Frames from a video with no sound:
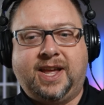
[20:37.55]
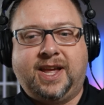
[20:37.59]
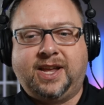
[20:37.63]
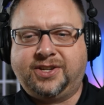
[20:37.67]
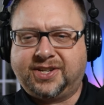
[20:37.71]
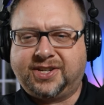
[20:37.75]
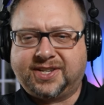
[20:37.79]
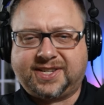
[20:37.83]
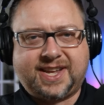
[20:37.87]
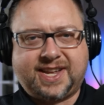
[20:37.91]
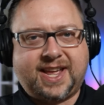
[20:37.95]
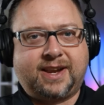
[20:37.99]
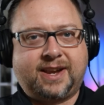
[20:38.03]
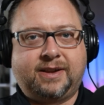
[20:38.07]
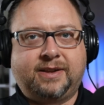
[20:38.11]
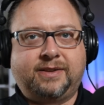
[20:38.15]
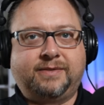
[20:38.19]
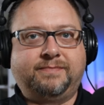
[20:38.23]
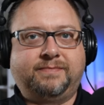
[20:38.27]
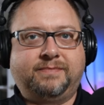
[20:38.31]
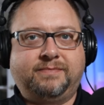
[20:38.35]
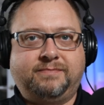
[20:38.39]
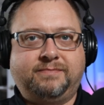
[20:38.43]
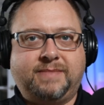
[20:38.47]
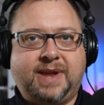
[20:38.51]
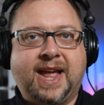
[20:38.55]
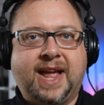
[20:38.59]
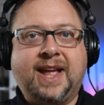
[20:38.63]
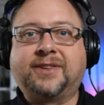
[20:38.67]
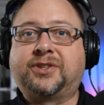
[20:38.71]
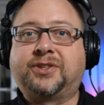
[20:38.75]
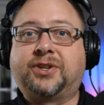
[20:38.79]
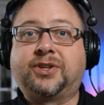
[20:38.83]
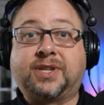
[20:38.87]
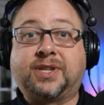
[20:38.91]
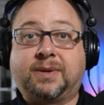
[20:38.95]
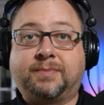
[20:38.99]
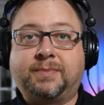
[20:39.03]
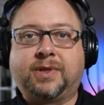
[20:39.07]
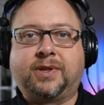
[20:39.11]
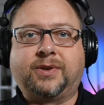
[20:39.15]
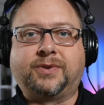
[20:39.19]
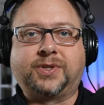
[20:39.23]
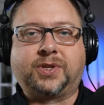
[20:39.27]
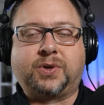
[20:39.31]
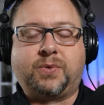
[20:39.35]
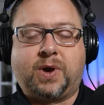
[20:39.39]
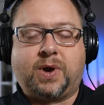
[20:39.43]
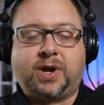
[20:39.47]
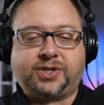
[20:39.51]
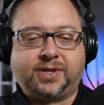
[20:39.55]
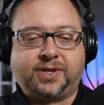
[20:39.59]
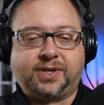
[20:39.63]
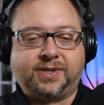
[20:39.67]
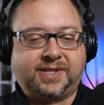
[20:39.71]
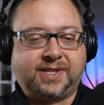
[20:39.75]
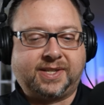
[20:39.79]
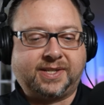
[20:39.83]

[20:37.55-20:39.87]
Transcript: and just kind of answer some of those questions.